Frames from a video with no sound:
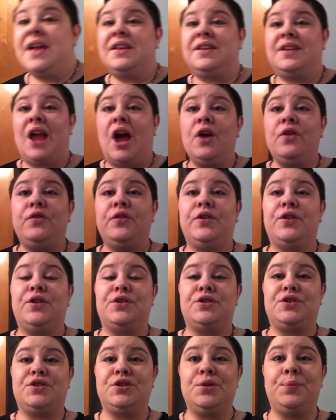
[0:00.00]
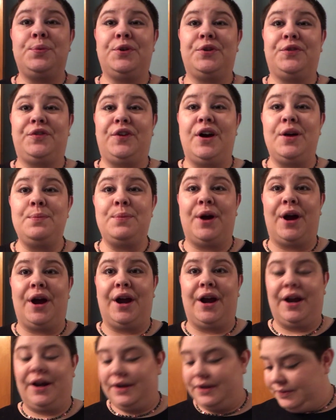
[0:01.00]
Now for the super fun
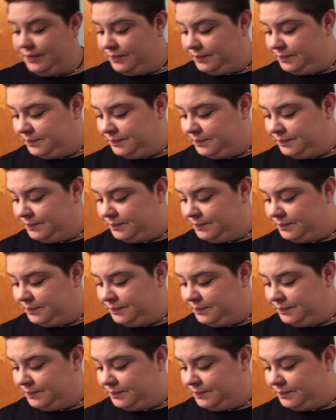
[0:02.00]
part.